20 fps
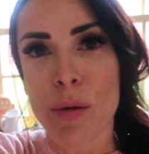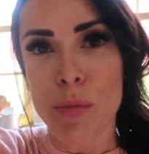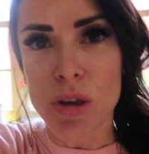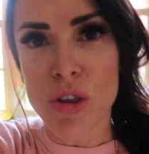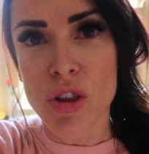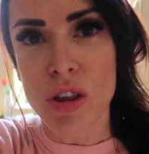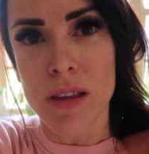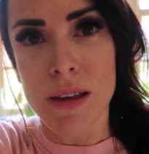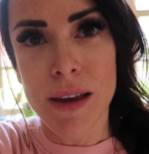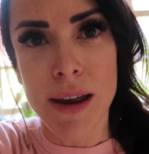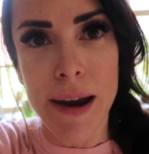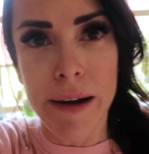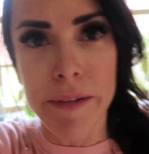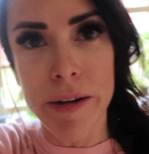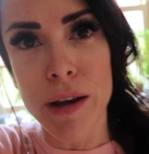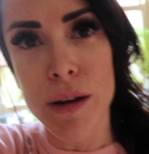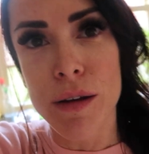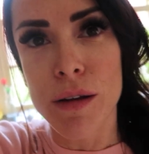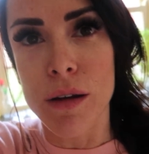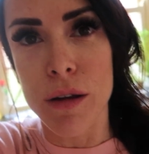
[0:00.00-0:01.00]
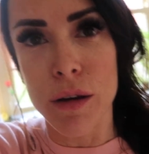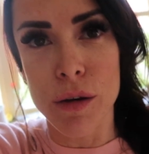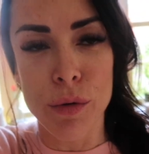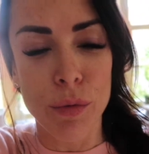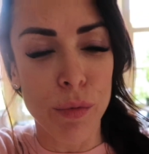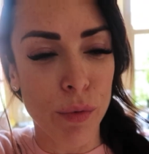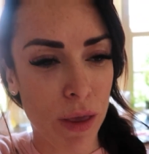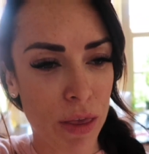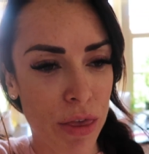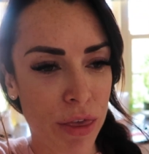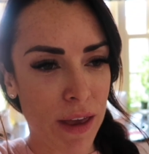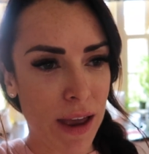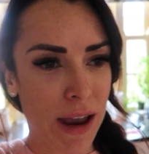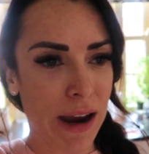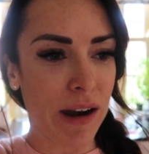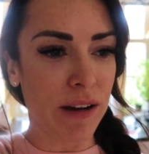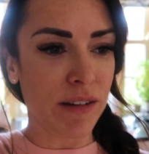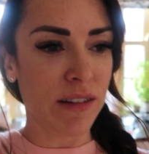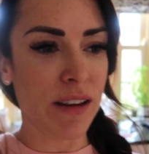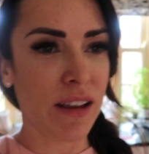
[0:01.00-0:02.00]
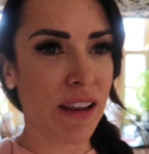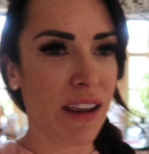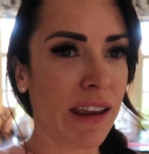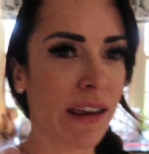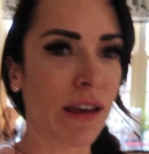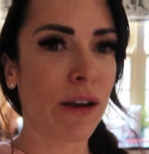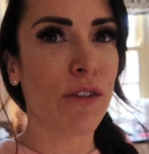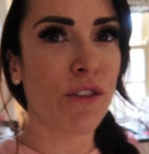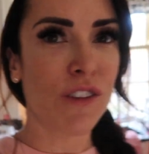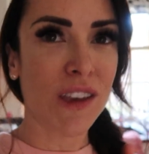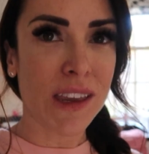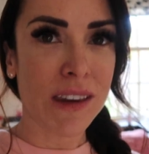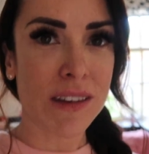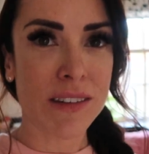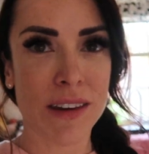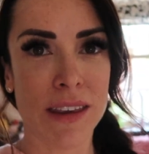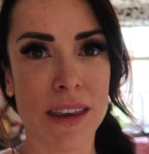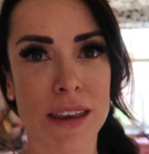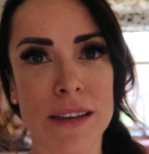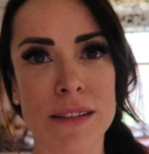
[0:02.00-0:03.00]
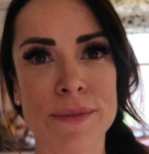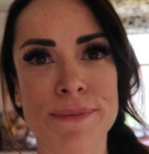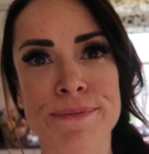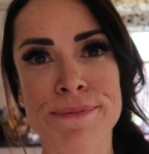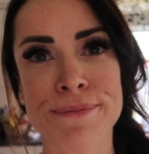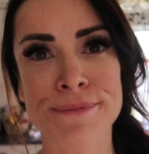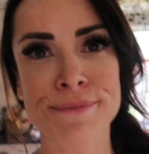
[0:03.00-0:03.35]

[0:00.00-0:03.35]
And we shall carry on with our day of eating.